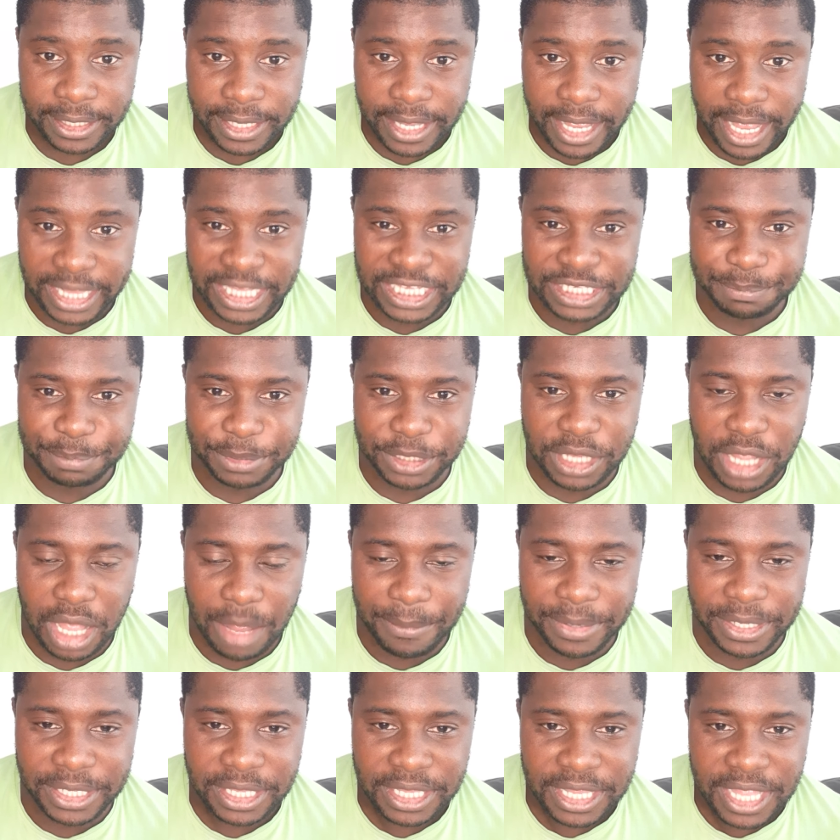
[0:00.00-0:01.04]
and he's
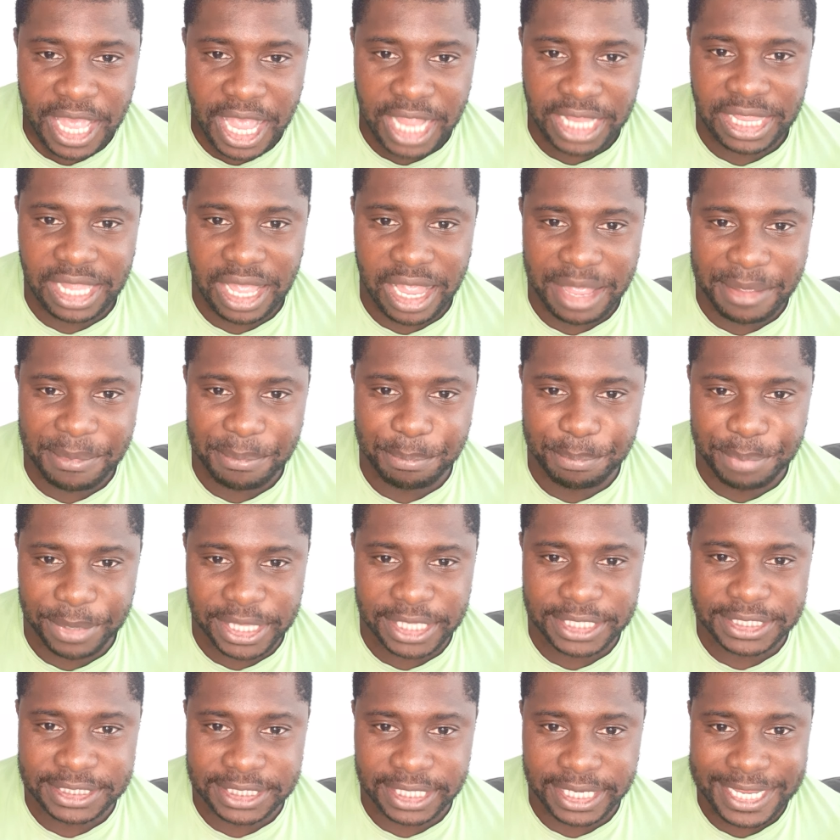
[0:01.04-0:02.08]
becoming a
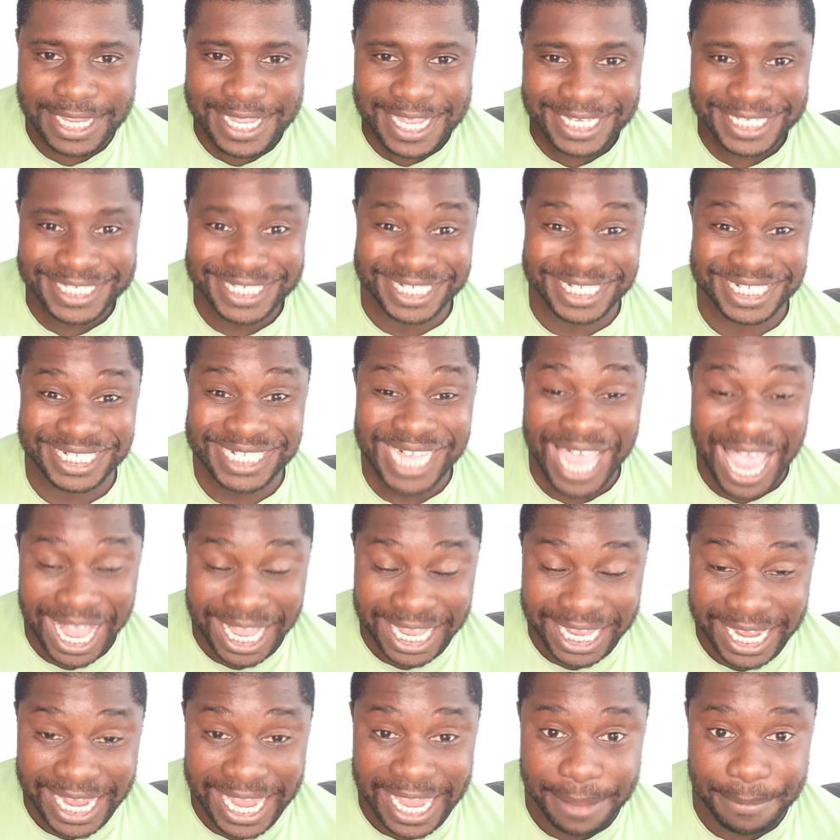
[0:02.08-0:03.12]
liability,
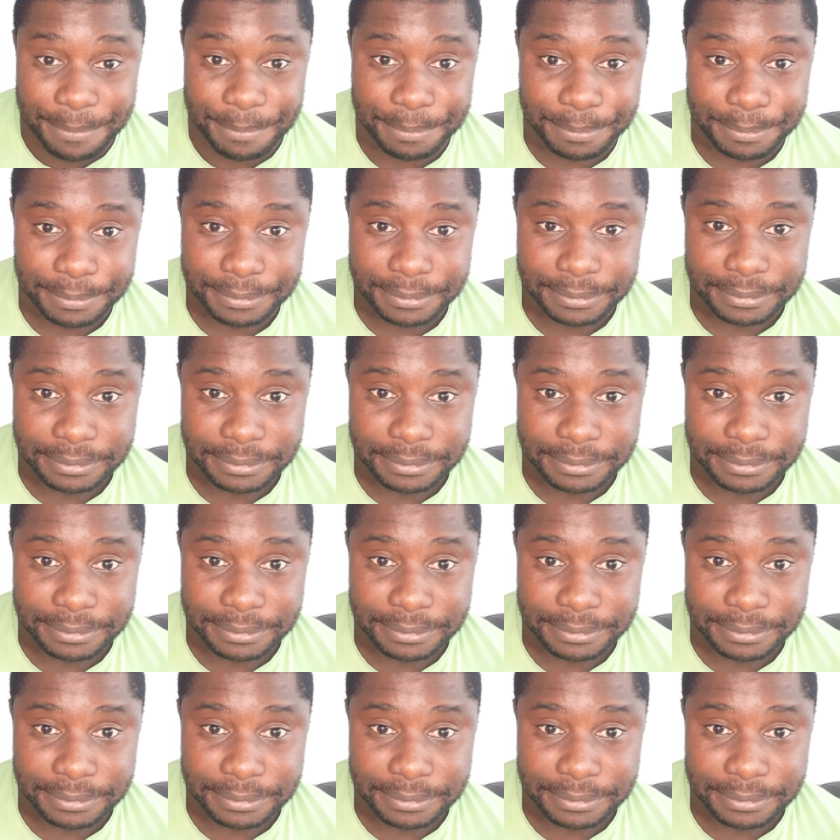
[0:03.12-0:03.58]
sack him!